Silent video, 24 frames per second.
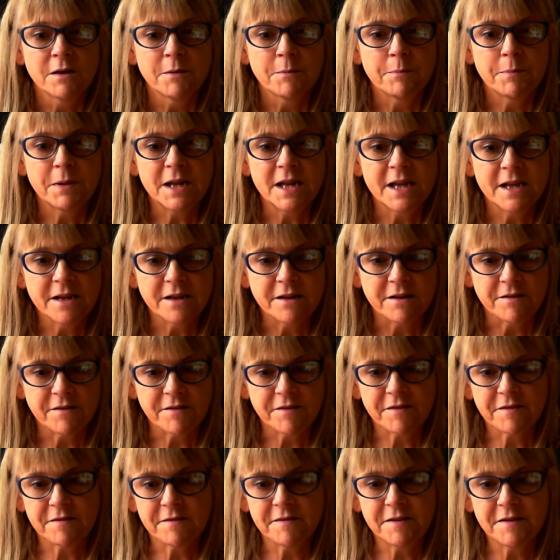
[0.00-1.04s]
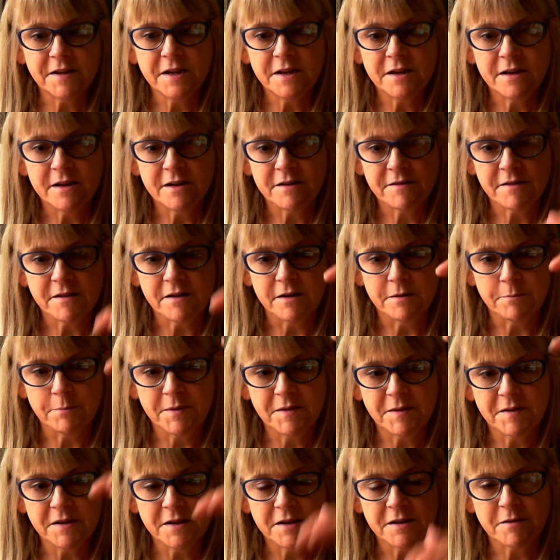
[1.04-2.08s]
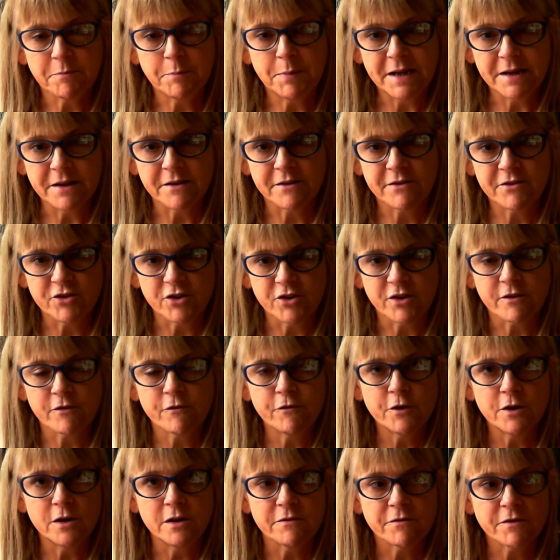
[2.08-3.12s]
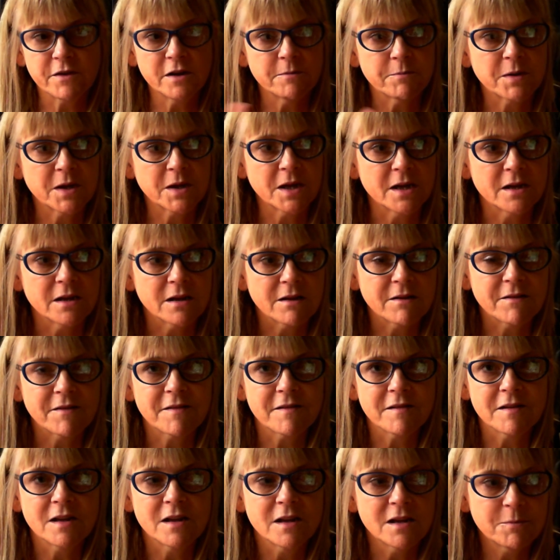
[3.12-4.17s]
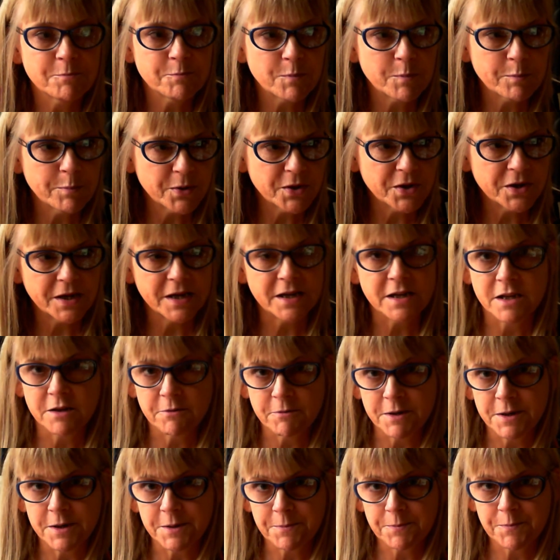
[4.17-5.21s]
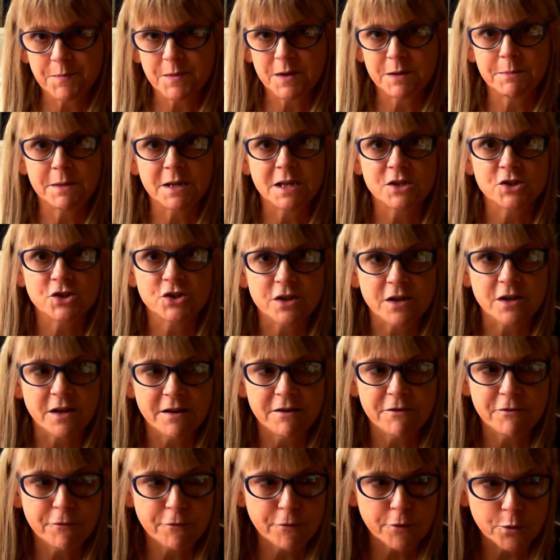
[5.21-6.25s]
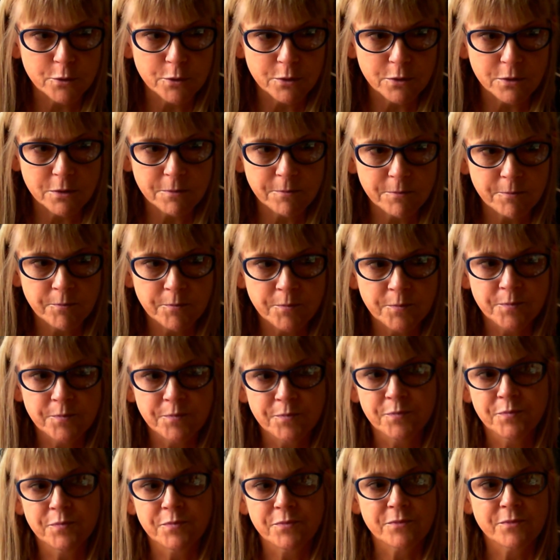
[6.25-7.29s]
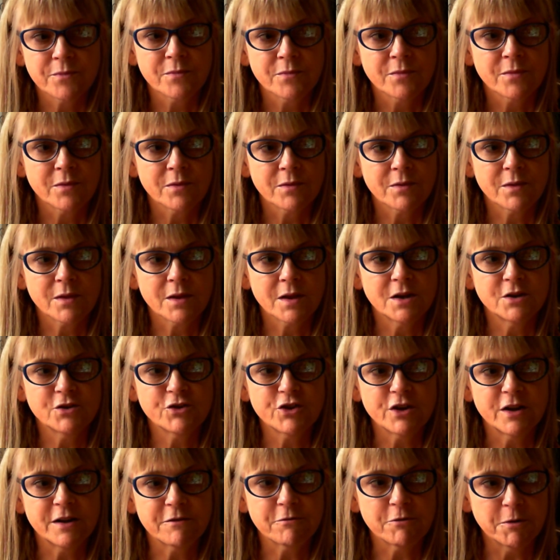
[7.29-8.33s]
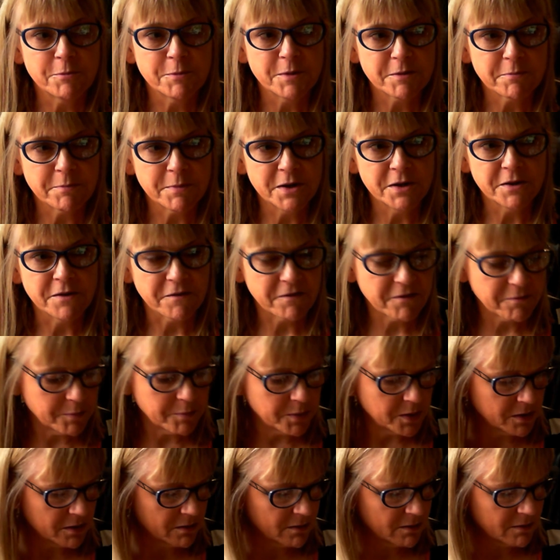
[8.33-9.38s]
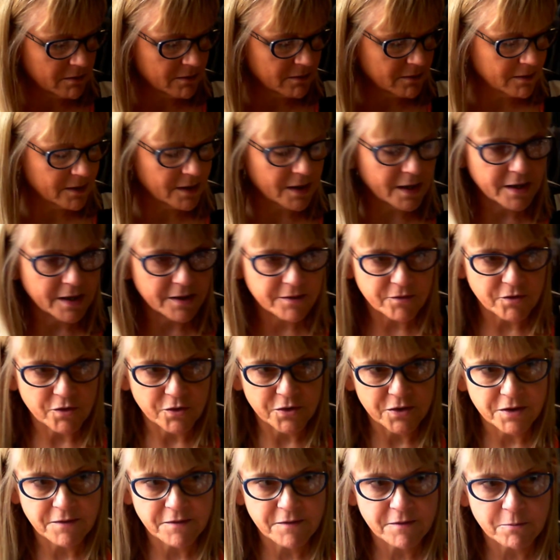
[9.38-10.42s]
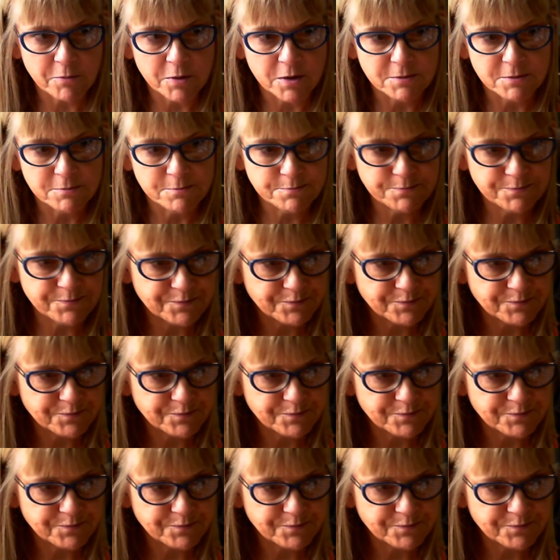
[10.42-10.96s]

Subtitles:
plates, tiered plates just full of cupcakes. But anyway, I managed to get 4. Shared one with my husband and got this one.